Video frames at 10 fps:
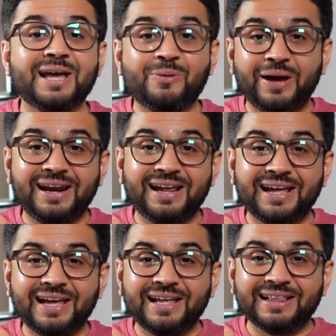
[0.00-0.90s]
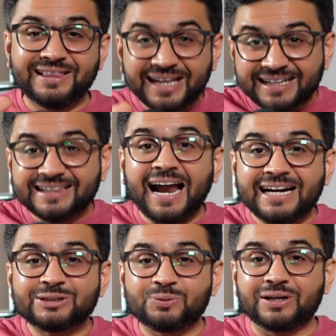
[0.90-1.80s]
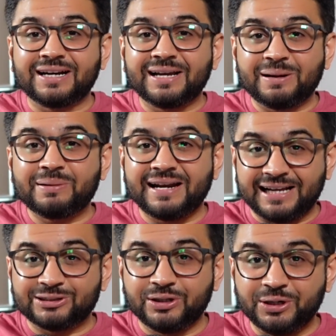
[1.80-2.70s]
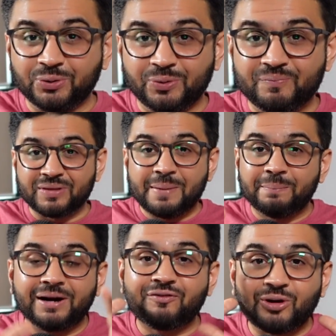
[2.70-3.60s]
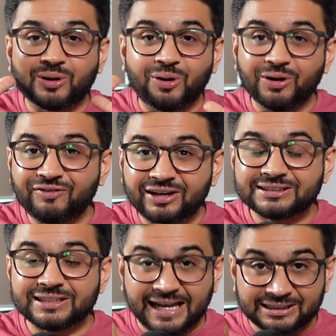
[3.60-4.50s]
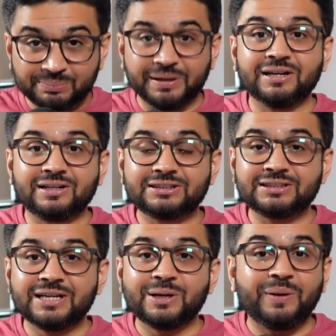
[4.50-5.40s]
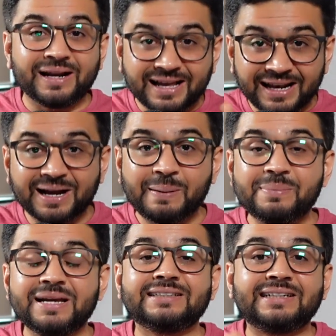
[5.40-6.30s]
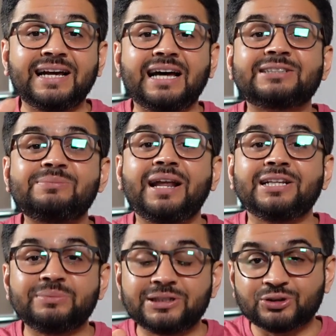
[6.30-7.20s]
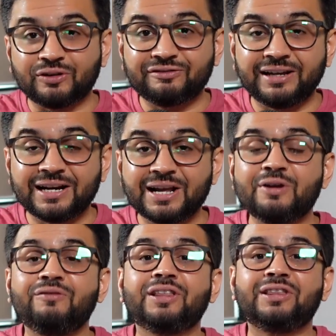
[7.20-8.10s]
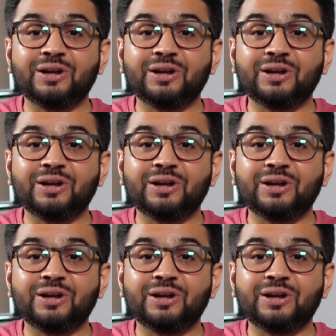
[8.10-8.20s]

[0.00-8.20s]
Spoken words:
Well, that is what ClickUp can actually do. But for all of us as beginners, well, ClickUp is a task management software with a